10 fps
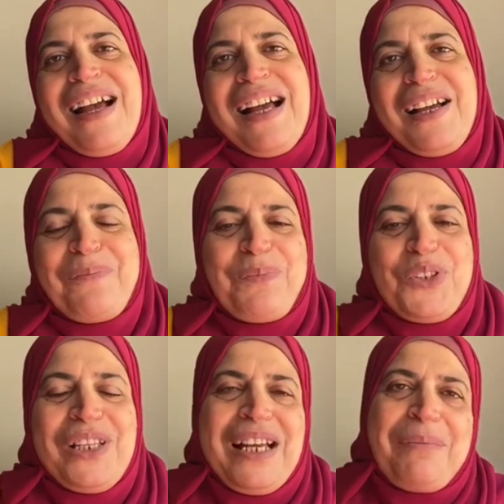
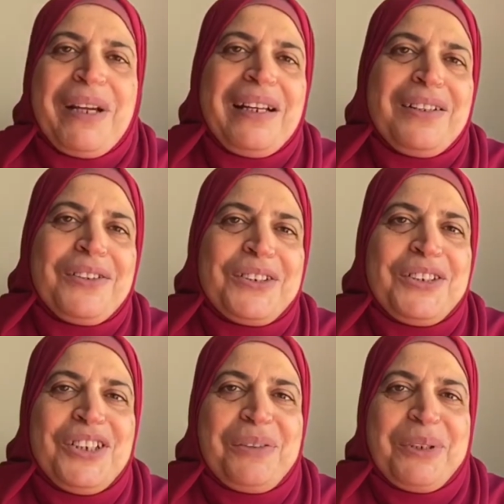Today I'm gonna talk
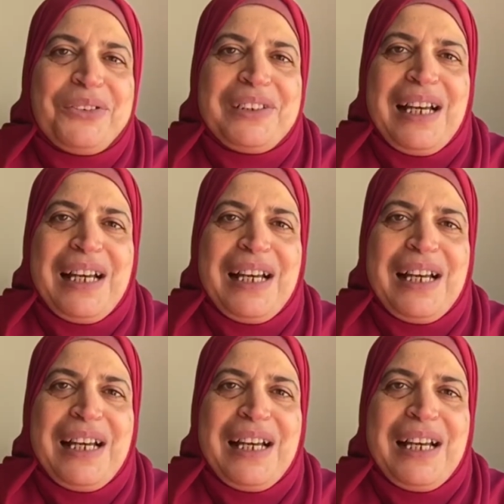to you about